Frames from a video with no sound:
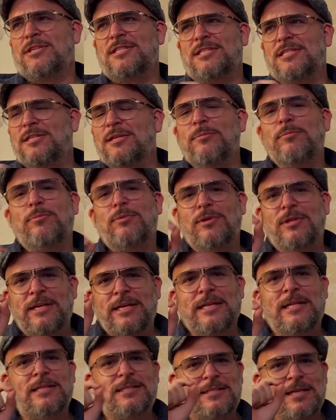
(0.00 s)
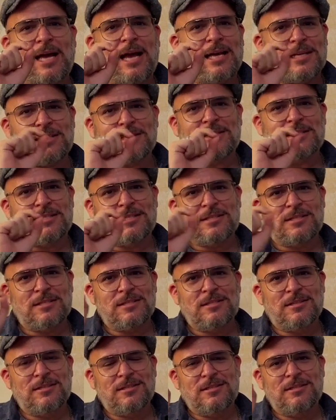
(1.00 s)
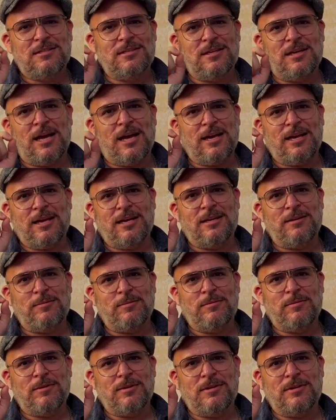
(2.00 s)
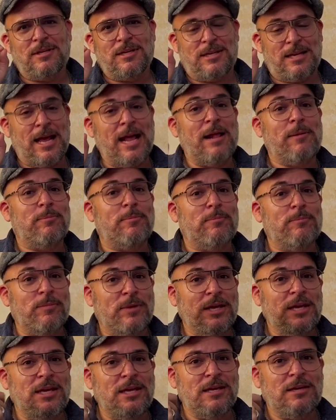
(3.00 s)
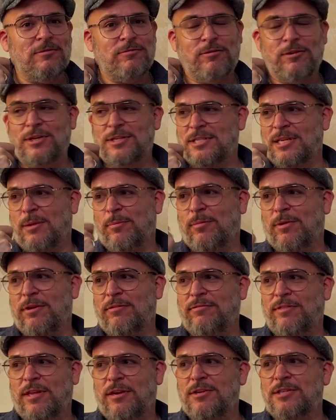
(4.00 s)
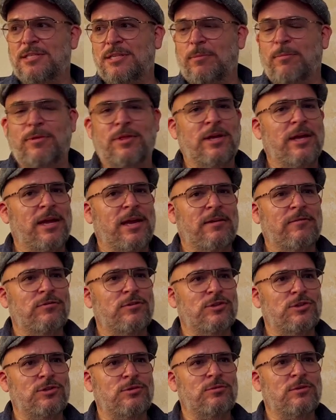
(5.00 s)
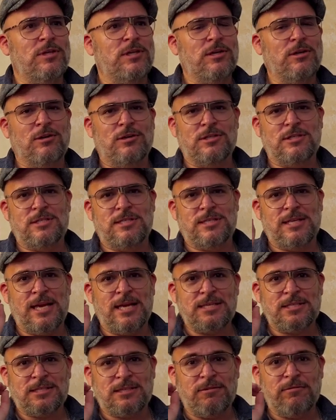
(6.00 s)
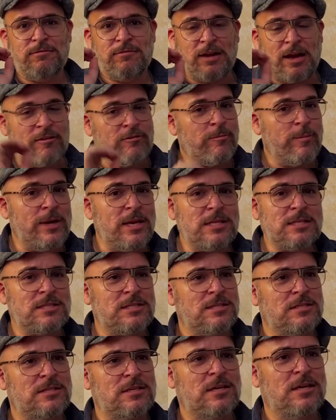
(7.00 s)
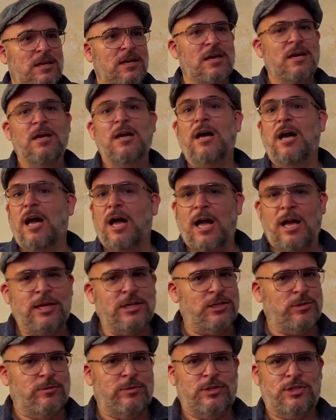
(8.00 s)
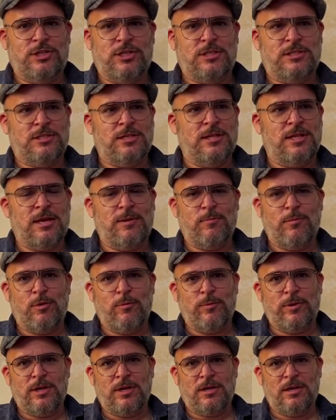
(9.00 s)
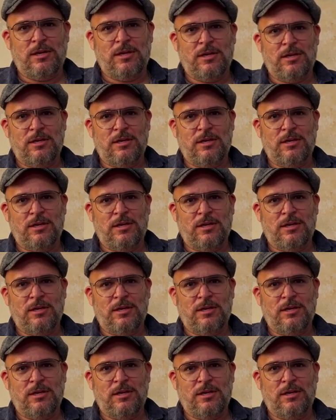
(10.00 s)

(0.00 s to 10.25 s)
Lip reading: simple little tasks that I can, that help me. For example, if there's something I have to do that costs less than 5 minutes, I do it just in that moment.